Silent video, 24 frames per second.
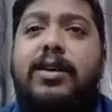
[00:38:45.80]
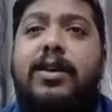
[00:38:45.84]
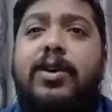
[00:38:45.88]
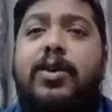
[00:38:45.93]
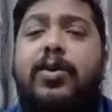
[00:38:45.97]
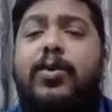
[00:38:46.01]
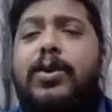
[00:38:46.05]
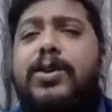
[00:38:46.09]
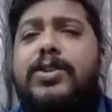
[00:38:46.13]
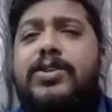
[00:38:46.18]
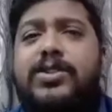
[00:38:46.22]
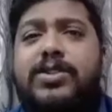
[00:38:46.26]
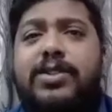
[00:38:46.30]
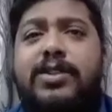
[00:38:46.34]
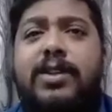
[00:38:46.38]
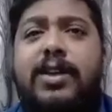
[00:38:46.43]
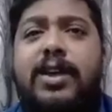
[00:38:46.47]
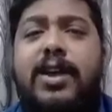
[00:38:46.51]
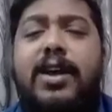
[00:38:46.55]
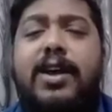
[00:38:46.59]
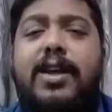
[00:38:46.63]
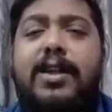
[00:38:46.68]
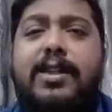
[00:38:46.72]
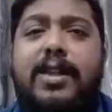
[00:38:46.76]
question
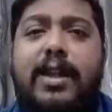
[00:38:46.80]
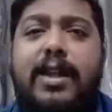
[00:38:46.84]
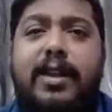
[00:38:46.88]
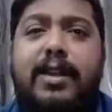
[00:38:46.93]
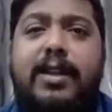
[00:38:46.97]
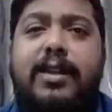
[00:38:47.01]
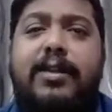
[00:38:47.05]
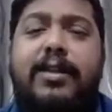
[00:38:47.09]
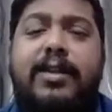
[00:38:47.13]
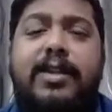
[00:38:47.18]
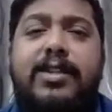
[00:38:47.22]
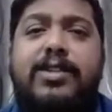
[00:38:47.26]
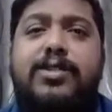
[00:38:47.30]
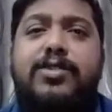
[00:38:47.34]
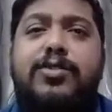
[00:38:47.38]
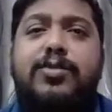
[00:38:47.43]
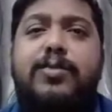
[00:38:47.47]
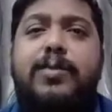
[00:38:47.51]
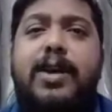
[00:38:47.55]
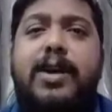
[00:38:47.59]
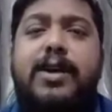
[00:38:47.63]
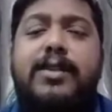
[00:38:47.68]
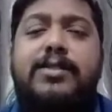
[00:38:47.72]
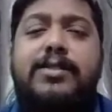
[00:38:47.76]
that needs to
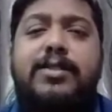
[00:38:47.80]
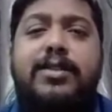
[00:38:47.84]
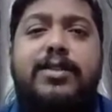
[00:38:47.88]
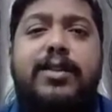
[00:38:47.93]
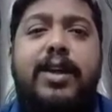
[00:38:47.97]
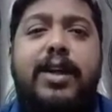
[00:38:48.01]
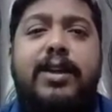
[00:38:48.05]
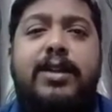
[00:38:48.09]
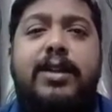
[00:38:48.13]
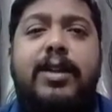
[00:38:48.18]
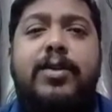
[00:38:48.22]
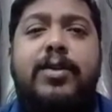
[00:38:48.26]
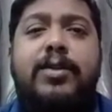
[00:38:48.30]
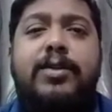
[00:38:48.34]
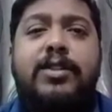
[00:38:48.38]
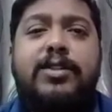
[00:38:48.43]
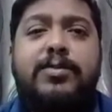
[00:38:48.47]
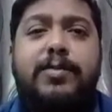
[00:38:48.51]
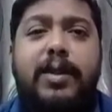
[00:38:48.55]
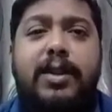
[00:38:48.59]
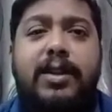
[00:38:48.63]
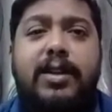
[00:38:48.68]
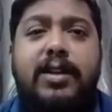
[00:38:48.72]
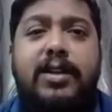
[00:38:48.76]
be answered right now in this
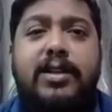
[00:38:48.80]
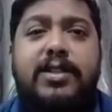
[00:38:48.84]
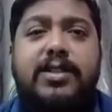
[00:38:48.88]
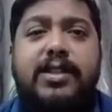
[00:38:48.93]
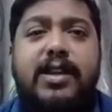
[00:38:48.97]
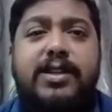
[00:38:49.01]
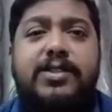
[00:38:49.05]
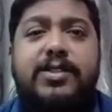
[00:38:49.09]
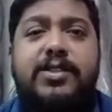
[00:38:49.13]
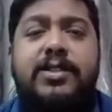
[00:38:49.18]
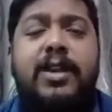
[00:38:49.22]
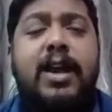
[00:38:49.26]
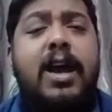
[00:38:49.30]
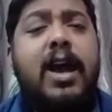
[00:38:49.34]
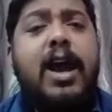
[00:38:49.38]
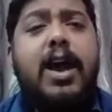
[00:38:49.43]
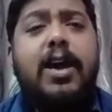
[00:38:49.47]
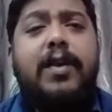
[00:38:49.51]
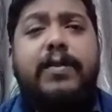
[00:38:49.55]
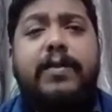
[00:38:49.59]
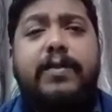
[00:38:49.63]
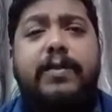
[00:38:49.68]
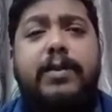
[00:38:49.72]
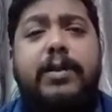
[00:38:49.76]
particular session.
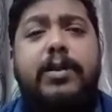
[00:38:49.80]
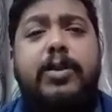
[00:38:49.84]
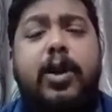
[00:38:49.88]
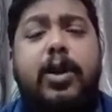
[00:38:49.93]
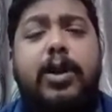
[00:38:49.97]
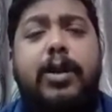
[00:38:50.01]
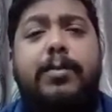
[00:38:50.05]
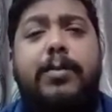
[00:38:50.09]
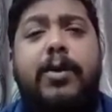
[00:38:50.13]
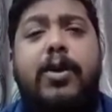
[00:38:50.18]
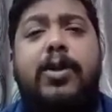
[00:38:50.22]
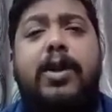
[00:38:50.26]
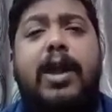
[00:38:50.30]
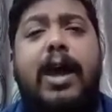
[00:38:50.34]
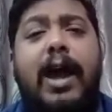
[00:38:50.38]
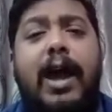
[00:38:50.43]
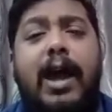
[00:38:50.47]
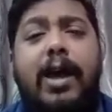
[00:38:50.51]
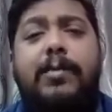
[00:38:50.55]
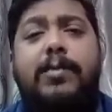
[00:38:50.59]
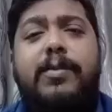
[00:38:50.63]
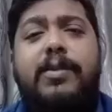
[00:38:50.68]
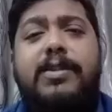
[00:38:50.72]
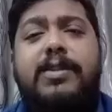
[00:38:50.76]
We will talk about
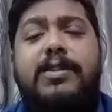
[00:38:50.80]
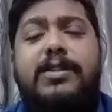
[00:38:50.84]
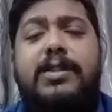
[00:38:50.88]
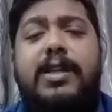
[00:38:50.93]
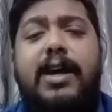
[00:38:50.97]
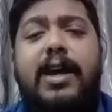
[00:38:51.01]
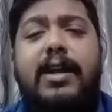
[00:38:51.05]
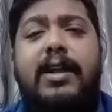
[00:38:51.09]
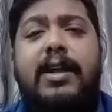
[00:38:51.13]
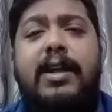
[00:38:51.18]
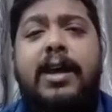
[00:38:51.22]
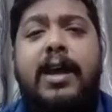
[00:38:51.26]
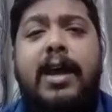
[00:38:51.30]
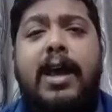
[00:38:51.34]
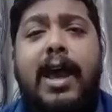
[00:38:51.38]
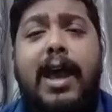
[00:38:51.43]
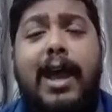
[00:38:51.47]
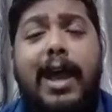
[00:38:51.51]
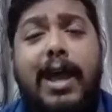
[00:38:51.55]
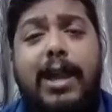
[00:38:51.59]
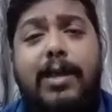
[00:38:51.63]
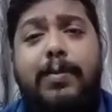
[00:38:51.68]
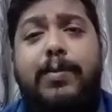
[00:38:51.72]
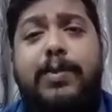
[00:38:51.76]
habits that
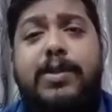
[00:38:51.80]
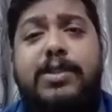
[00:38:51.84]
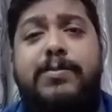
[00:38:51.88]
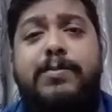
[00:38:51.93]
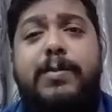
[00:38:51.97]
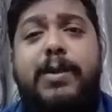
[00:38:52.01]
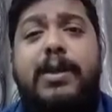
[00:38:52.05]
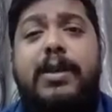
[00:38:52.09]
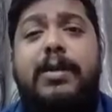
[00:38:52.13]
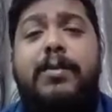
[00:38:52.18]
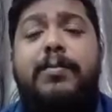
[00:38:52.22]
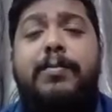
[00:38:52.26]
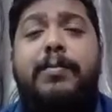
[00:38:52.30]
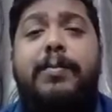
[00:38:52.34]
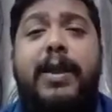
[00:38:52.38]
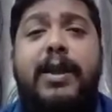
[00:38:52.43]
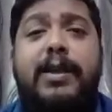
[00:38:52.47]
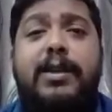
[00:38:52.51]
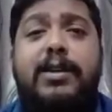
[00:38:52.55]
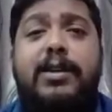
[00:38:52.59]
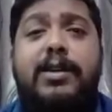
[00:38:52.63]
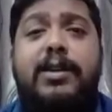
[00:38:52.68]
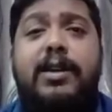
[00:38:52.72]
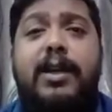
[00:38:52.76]
help us become
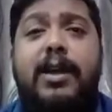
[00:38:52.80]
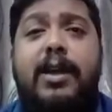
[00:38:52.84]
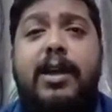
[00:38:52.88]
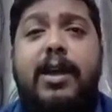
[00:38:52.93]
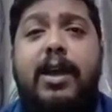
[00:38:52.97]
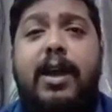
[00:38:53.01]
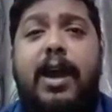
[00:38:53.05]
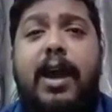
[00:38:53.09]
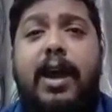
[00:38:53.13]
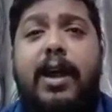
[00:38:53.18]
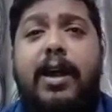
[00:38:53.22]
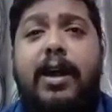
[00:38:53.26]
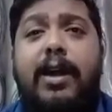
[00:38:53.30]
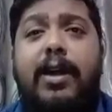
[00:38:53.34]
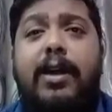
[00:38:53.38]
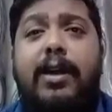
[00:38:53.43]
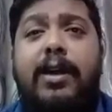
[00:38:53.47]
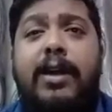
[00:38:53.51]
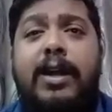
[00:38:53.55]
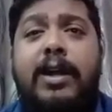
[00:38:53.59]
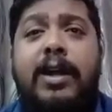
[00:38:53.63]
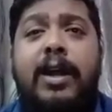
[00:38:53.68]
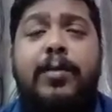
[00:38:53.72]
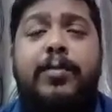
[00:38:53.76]
better
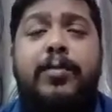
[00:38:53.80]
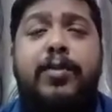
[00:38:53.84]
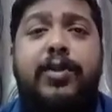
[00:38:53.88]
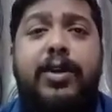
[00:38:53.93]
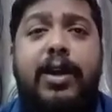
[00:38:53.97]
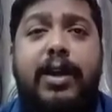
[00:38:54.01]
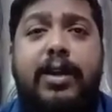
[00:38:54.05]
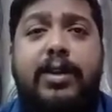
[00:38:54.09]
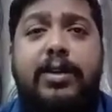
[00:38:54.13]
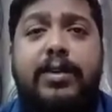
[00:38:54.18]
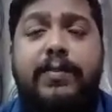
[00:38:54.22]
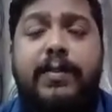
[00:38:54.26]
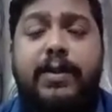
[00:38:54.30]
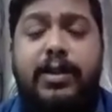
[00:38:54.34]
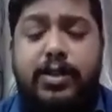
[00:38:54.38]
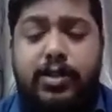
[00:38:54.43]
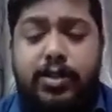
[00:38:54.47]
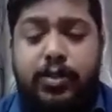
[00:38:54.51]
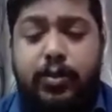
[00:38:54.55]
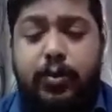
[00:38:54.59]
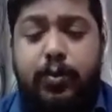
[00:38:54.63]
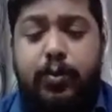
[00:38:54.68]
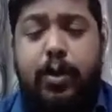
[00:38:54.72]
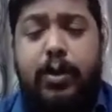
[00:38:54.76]
in our productivity.
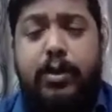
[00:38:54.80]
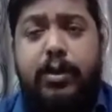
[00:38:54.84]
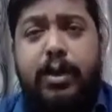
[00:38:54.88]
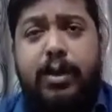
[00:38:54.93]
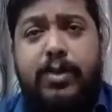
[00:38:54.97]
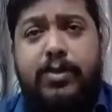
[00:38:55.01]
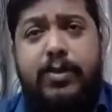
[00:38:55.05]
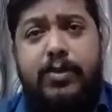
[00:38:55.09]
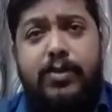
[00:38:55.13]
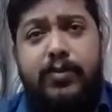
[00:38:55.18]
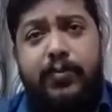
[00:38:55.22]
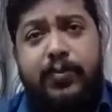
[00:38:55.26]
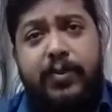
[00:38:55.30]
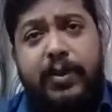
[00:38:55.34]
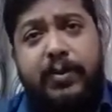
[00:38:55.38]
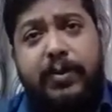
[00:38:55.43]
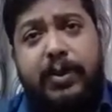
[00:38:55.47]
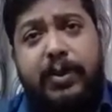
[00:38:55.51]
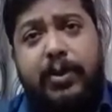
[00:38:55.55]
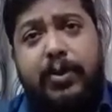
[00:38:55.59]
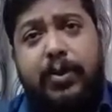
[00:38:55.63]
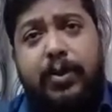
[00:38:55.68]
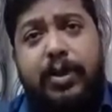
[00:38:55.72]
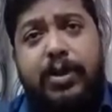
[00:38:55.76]
So what we
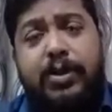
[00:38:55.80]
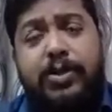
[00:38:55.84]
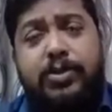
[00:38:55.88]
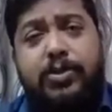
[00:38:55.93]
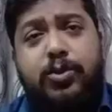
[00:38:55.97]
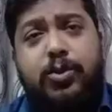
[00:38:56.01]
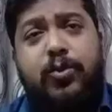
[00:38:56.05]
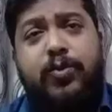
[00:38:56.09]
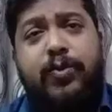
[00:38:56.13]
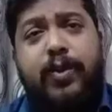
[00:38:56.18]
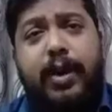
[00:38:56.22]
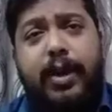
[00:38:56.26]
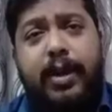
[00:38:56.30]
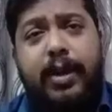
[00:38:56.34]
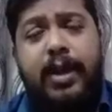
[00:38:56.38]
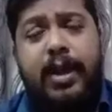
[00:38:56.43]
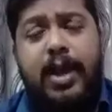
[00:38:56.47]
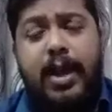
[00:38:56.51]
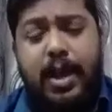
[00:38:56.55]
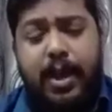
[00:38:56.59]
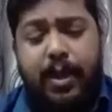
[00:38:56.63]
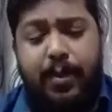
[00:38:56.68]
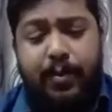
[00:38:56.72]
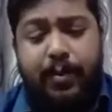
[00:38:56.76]
were talking so far,
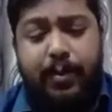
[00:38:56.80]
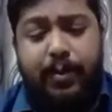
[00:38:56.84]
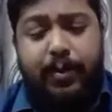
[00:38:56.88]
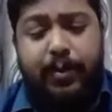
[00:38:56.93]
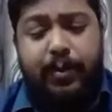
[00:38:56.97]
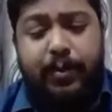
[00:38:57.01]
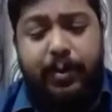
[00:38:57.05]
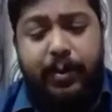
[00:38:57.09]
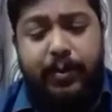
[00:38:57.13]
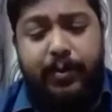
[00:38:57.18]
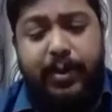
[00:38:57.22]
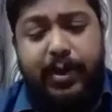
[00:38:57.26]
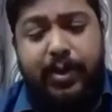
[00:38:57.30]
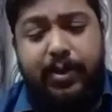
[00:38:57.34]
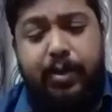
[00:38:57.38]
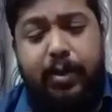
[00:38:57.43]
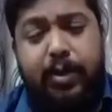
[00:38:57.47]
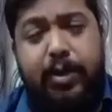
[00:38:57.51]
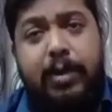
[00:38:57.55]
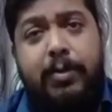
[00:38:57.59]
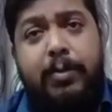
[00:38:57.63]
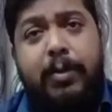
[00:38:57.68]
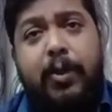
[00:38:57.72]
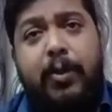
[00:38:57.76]
when we are
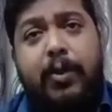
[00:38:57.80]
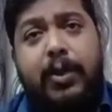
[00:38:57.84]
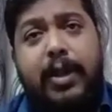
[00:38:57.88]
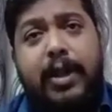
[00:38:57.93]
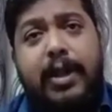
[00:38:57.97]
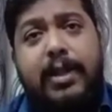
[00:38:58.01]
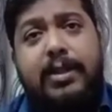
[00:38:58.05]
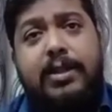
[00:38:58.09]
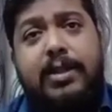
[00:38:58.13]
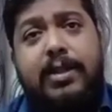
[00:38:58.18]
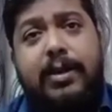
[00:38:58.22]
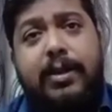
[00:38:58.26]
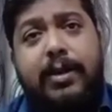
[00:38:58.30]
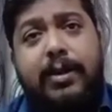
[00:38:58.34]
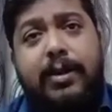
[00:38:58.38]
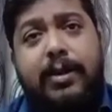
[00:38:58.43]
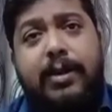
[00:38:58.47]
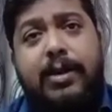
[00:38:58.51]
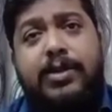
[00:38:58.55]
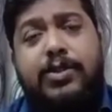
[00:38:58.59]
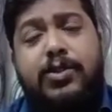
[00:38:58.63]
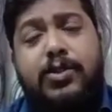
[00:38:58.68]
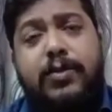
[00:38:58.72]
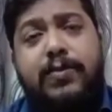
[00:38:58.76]
talking about health,
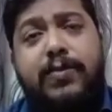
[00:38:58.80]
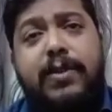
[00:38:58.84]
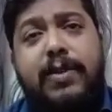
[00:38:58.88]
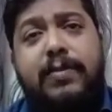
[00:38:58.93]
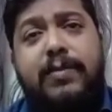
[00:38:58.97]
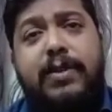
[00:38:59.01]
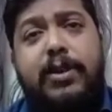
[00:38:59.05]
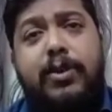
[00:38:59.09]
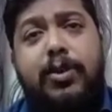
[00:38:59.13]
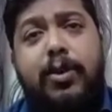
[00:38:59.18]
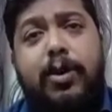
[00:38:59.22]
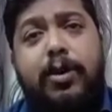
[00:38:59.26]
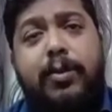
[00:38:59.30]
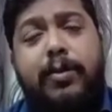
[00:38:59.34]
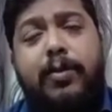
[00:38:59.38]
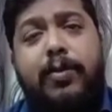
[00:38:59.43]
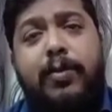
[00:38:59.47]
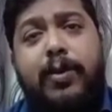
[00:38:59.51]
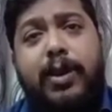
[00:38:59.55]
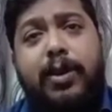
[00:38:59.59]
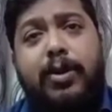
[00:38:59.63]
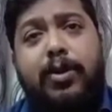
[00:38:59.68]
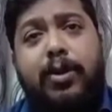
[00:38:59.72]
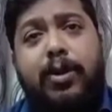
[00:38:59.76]
so far
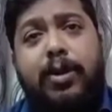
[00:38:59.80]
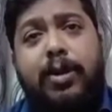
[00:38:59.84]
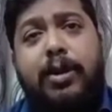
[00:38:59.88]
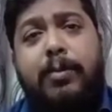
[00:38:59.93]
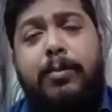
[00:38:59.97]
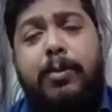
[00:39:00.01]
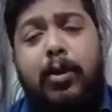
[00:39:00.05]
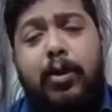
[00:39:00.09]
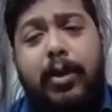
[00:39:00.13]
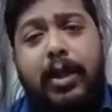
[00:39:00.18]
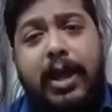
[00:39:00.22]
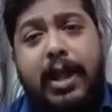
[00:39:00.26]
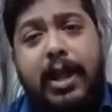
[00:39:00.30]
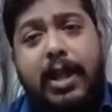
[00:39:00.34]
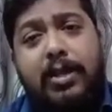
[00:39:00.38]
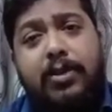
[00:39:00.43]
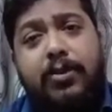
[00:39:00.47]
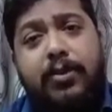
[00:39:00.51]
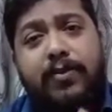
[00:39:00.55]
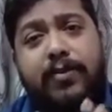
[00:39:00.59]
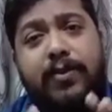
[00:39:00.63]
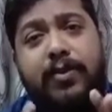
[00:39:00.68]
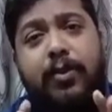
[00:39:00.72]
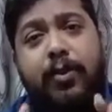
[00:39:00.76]
we are talking about health of an